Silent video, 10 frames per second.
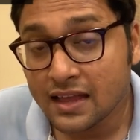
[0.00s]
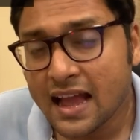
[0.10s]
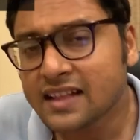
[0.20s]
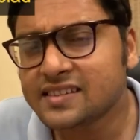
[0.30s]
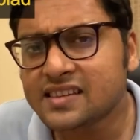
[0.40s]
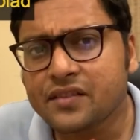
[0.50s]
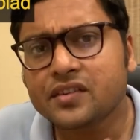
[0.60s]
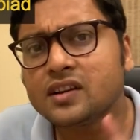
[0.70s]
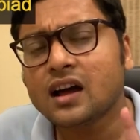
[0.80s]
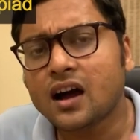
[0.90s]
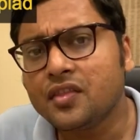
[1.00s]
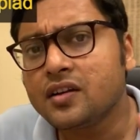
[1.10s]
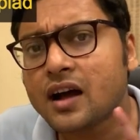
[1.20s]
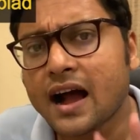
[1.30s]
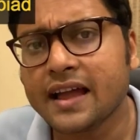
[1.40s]
And several other
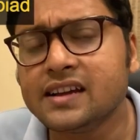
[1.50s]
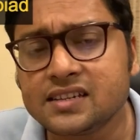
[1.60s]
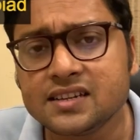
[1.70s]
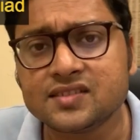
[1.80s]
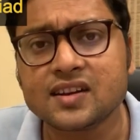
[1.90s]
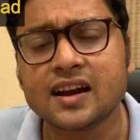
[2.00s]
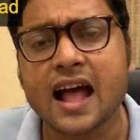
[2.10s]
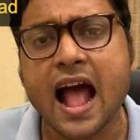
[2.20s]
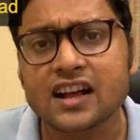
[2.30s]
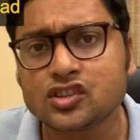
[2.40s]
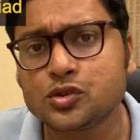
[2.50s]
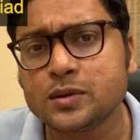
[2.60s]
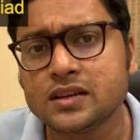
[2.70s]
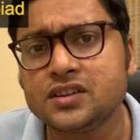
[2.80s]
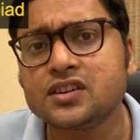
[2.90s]
IITs are
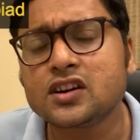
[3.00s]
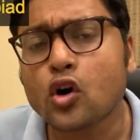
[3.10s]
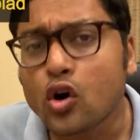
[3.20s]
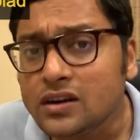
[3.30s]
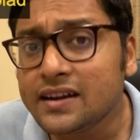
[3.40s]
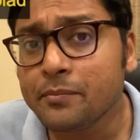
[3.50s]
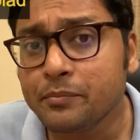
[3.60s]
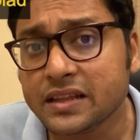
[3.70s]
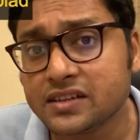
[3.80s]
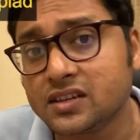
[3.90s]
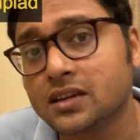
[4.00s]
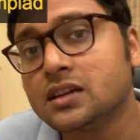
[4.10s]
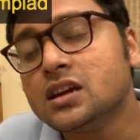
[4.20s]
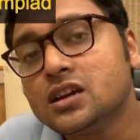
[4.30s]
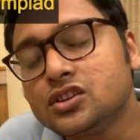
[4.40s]
actually contemplating
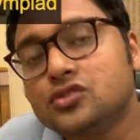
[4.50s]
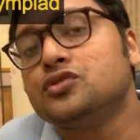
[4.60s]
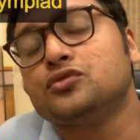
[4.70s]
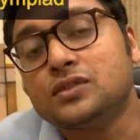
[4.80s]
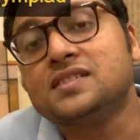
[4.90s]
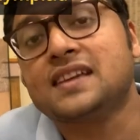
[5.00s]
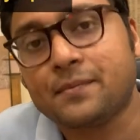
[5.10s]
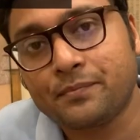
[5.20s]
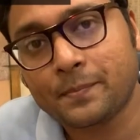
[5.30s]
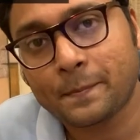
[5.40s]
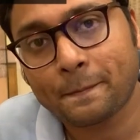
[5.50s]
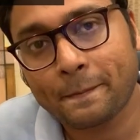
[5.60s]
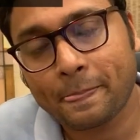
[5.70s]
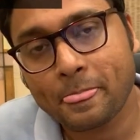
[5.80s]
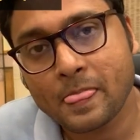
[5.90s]
to do the same.
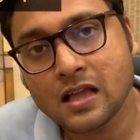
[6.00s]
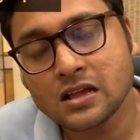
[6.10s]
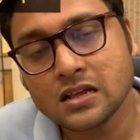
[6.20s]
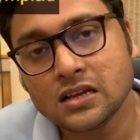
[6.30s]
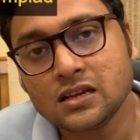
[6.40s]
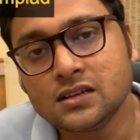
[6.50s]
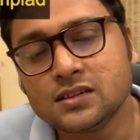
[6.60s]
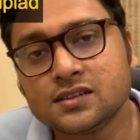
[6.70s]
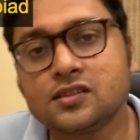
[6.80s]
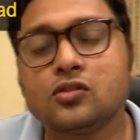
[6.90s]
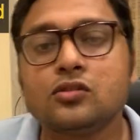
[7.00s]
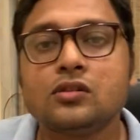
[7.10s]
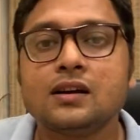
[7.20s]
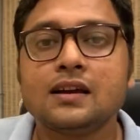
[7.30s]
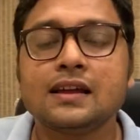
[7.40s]
So
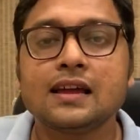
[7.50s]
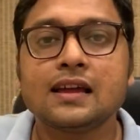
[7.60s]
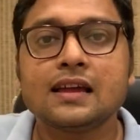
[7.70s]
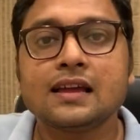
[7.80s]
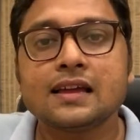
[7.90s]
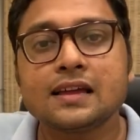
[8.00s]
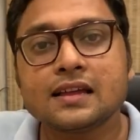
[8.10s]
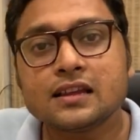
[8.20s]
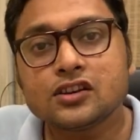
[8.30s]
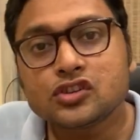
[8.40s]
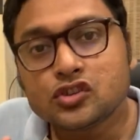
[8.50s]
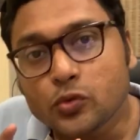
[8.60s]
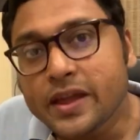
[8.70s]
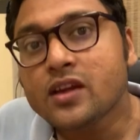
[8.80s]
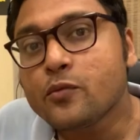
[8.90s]

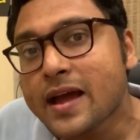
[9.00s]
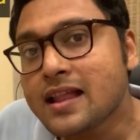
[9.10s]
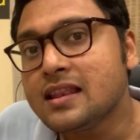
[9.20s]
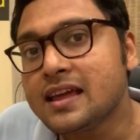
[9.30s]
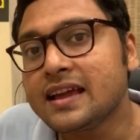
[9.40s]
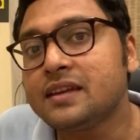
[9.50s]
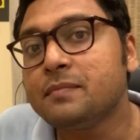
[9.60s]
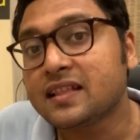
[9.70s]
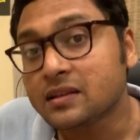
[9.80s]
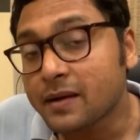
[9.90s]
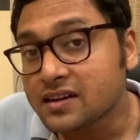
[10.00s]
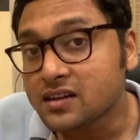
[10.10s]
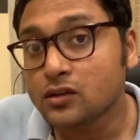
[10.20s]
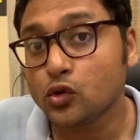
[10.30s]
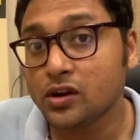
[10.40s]
doing well in
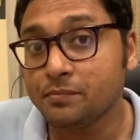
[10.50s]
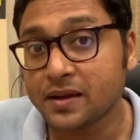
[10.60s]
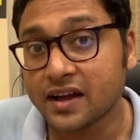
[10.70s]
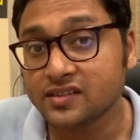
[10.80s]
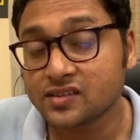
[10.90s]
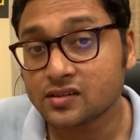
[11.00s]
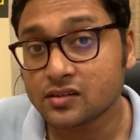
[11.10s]
mathematical Olympiads